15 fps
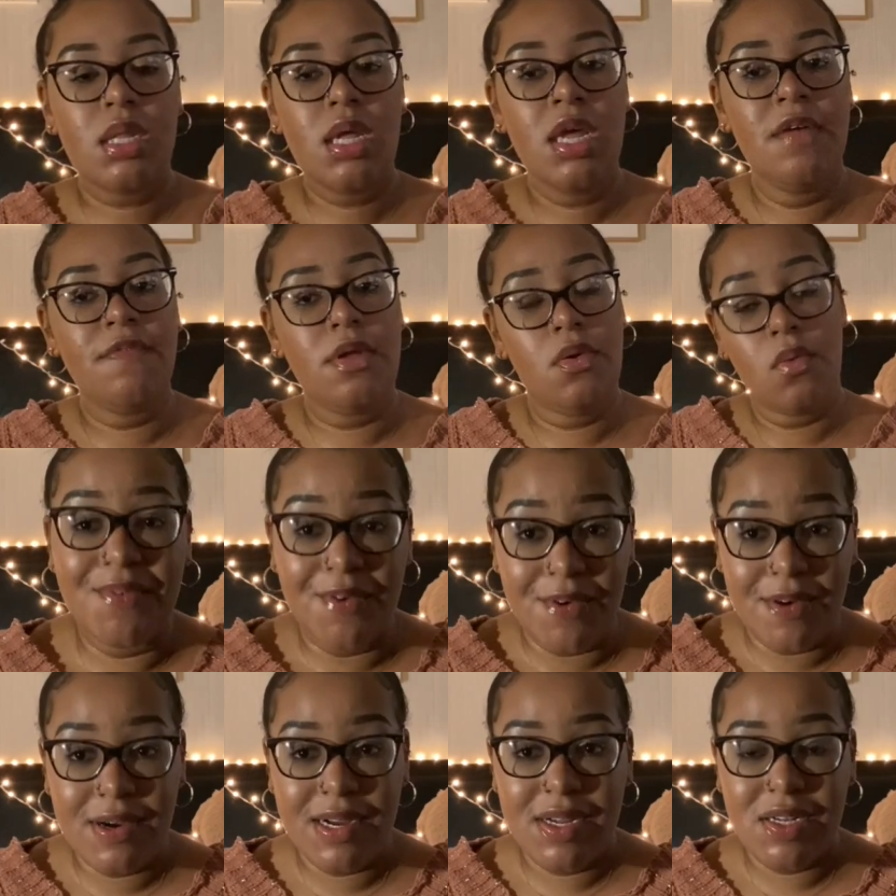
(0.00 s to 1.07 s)
If you
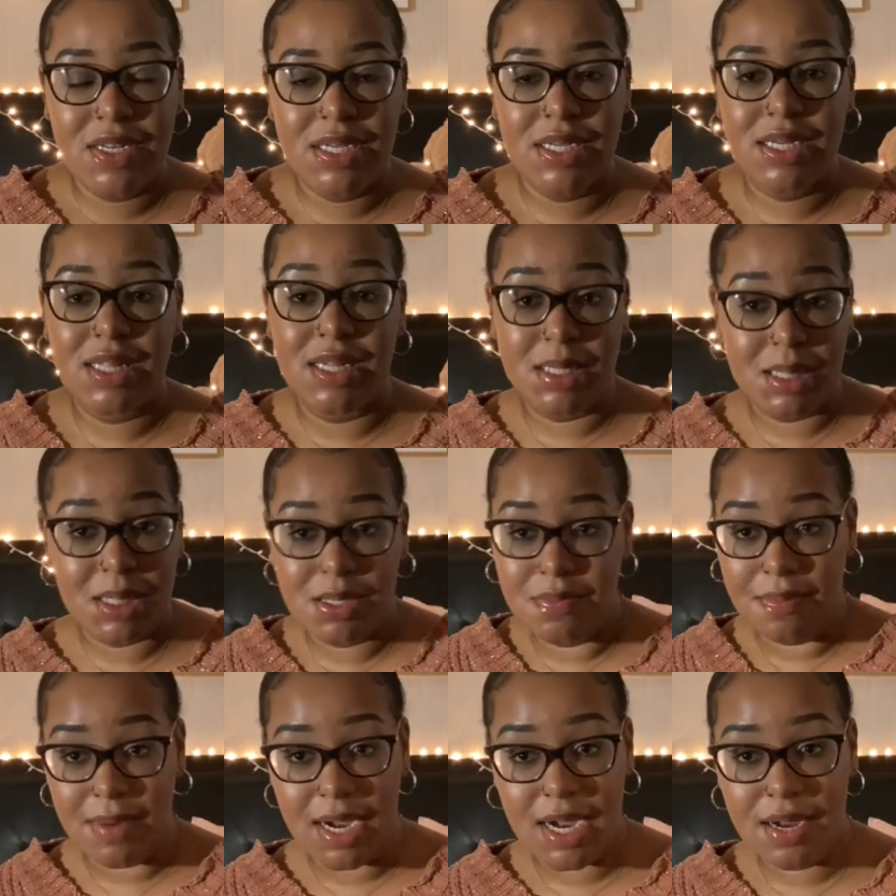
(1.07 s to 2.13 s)
want to listen to
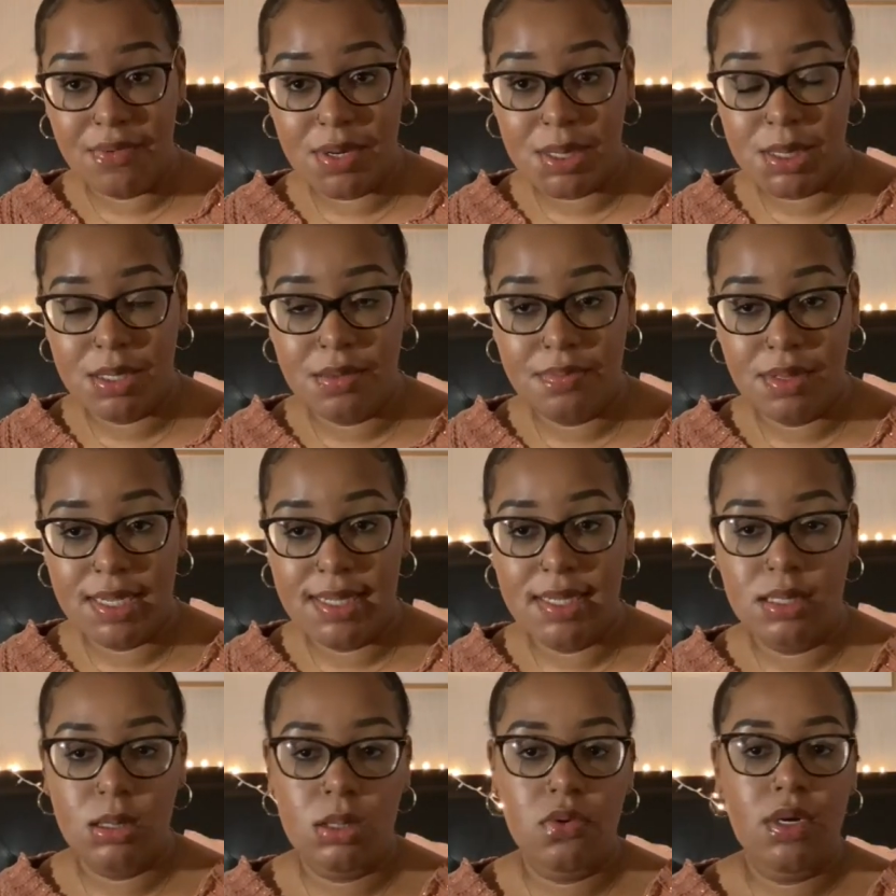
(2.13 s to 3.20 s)
my worship
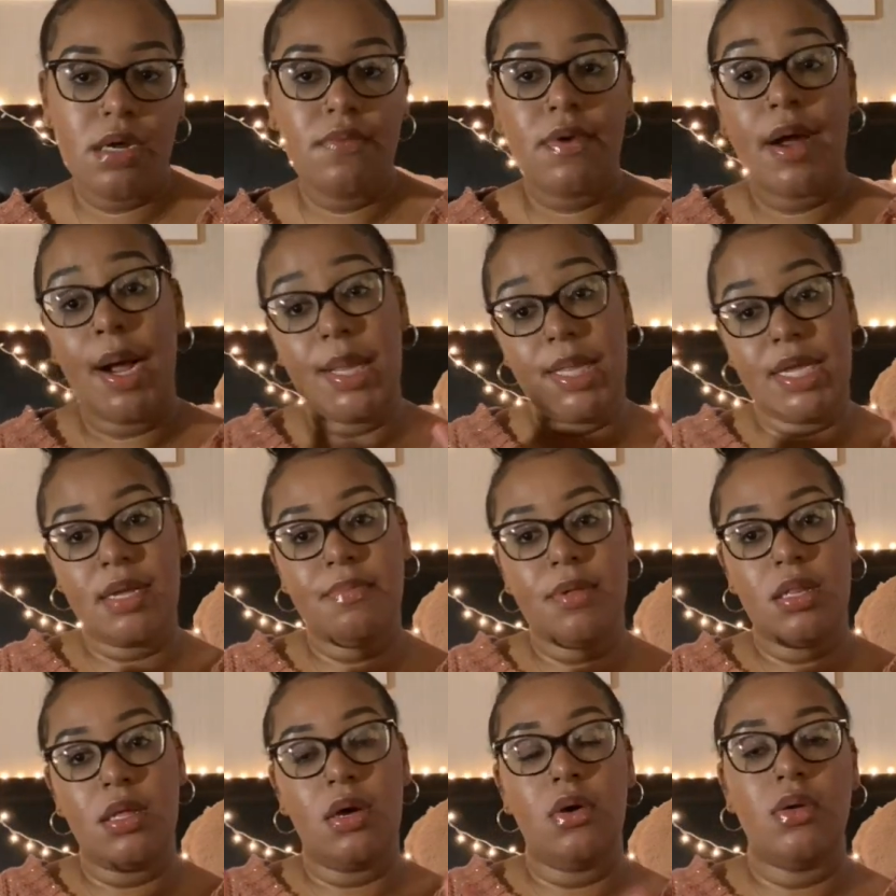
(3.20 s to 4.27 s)
playlist or whatever, I'll link it
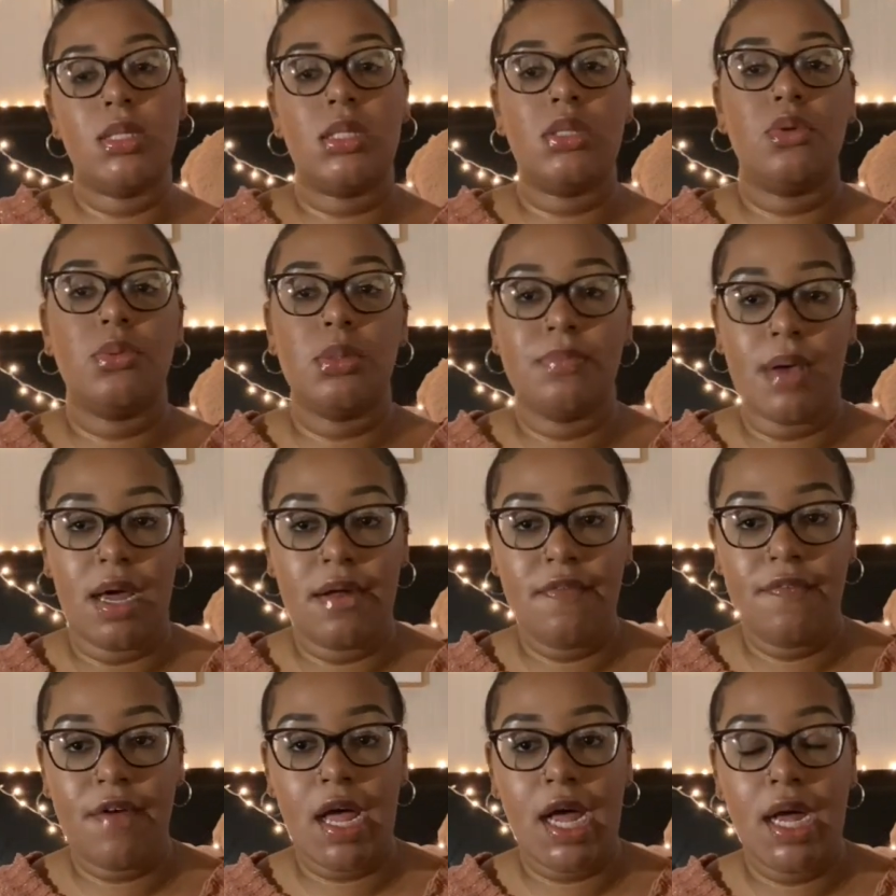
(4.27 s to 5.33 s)
below. It's through
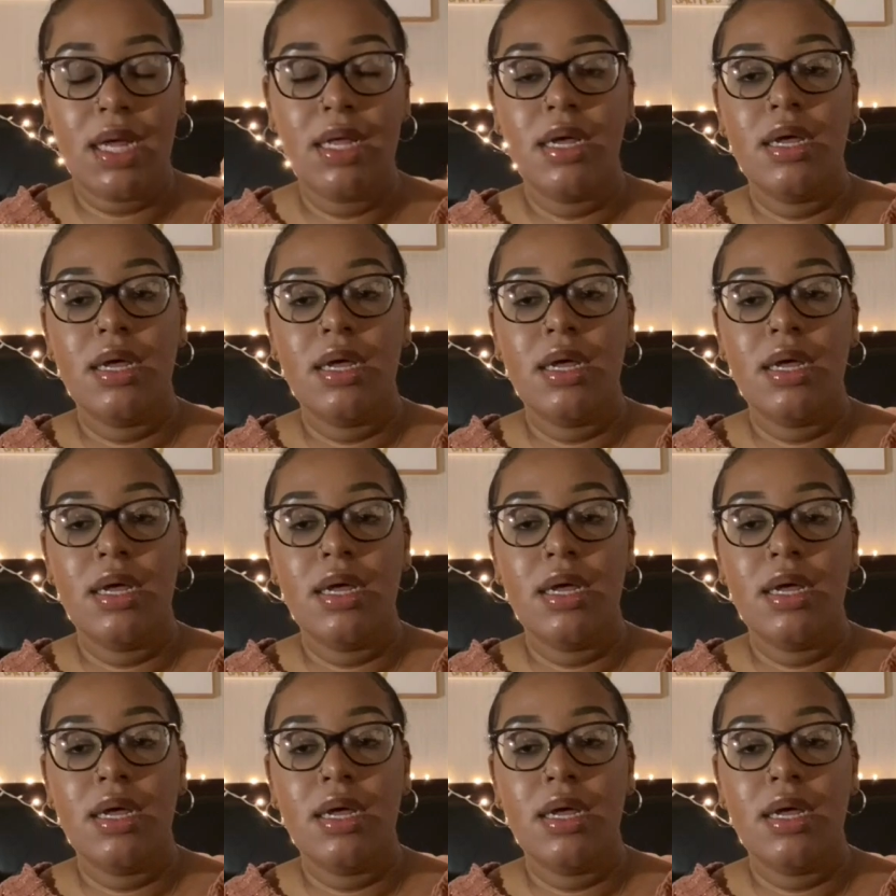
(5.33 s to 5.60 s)
Spotify.